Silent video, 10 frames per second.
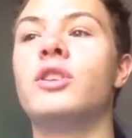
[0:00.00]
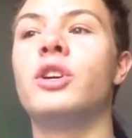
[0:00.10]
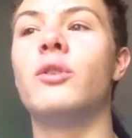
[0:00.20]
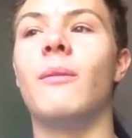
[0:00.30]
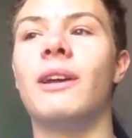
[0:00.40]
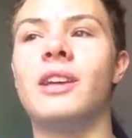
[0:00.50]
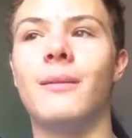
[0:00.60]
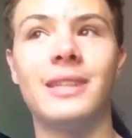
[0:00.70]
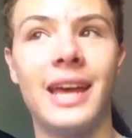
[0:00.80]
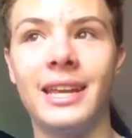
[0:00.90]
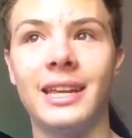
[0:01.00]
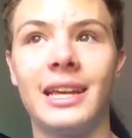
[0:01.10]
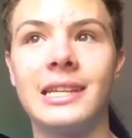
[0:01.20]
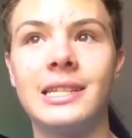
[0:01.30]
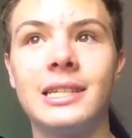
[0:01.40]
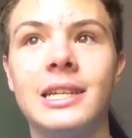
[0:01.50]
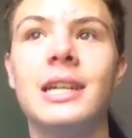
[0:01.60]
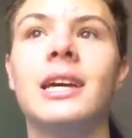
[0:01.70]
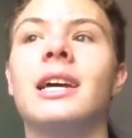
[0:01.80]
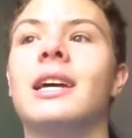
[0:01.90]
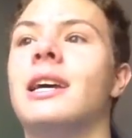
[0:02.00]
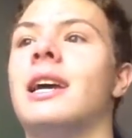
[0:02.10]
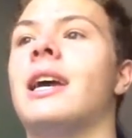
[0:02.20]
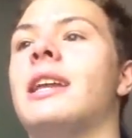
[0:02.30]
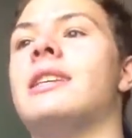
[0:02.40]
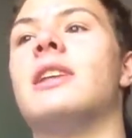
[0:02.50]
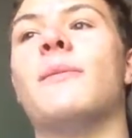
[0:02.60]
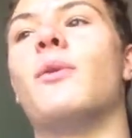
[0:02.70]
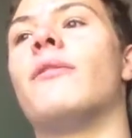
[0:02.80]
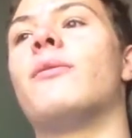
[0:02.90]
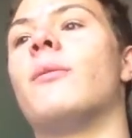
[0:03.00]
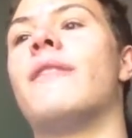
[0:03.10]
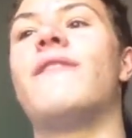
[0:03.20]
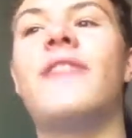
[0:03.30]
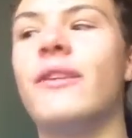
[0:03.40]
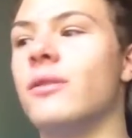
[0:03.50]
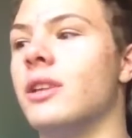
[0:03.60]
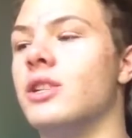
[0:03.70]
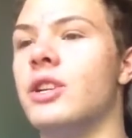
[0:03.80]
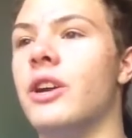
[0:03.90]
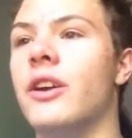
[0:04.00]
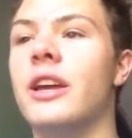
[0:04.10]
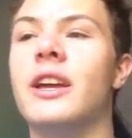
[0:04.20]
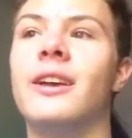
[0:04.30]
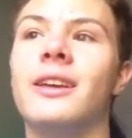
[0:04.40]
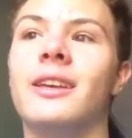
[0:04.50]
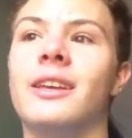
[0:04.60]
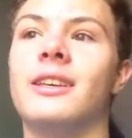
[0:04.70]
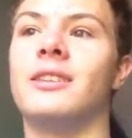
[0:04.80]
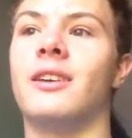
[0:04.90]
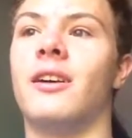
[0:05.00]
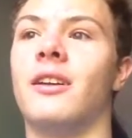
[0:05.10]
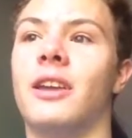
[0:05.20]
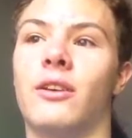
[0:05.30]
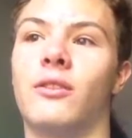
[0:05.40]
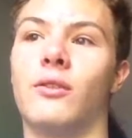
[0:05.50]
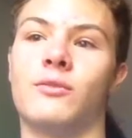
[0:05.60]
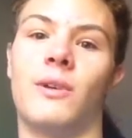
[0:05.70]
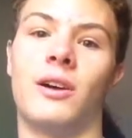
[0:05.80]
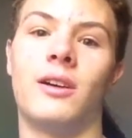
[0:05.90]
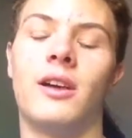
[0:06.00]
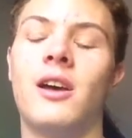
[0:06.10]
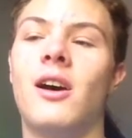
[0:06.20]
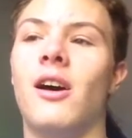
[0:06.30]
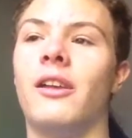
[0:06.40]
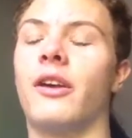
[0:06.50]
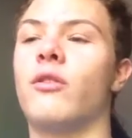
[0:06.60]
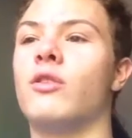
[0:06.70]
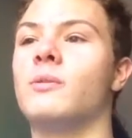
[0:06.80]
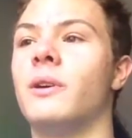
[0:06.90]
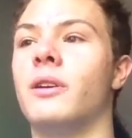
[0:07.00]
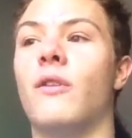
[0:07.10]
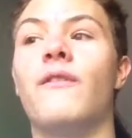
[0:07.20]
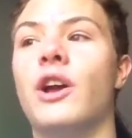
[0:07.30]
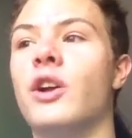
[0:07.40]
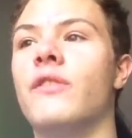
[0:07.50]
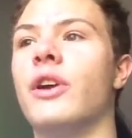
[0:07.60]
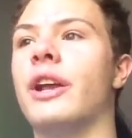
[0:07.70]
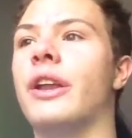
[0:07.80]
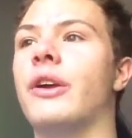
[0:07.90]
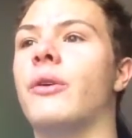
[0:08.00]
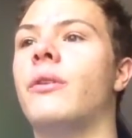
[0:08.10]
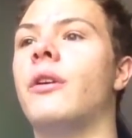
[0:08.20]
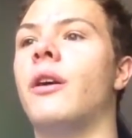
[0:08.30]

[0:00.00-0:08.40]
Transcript: 2 on my top 10 list. And he's number 1 for my favorite legendary is Necrozma. Necrozma, very, very new.